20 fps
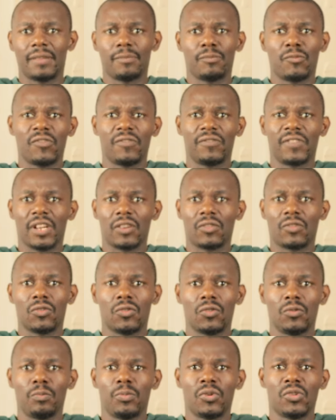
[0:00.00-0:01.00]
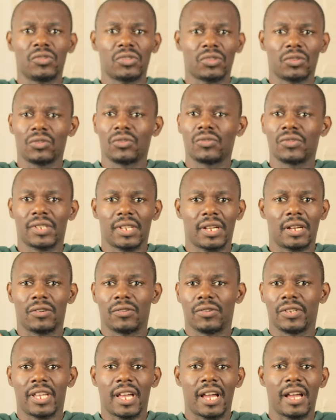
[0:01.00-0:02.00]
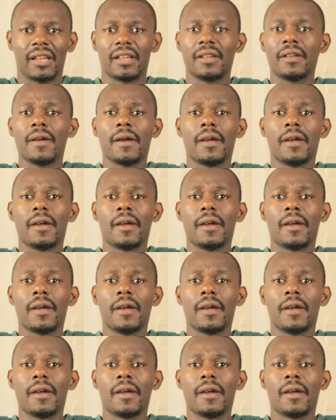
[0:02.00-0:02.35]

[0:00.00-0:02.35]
Move the goalpost closer?